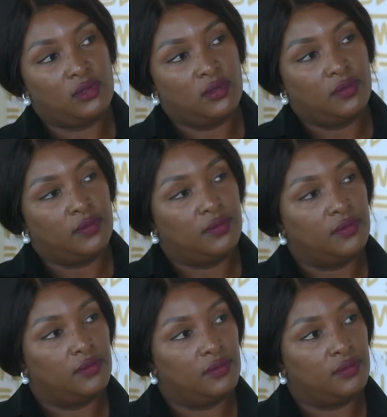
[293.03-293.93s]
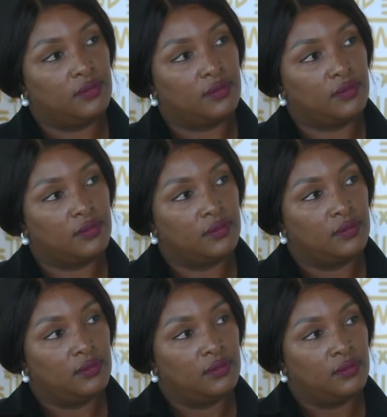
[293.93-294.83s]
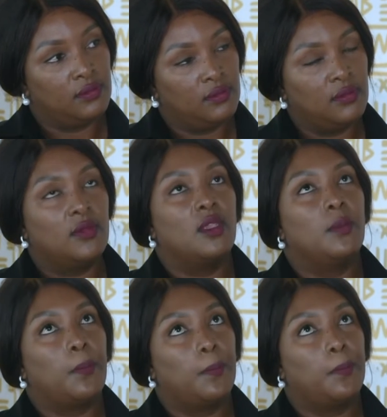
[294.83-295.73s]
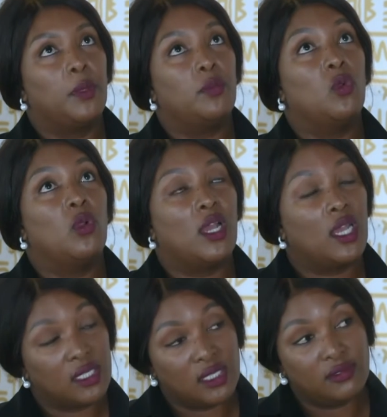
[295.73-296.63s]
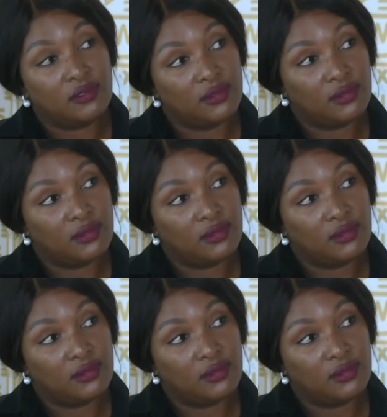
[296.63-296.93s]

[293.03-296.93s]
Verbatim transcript: So who would you recommend to go for a deep tissue massage? People who are active,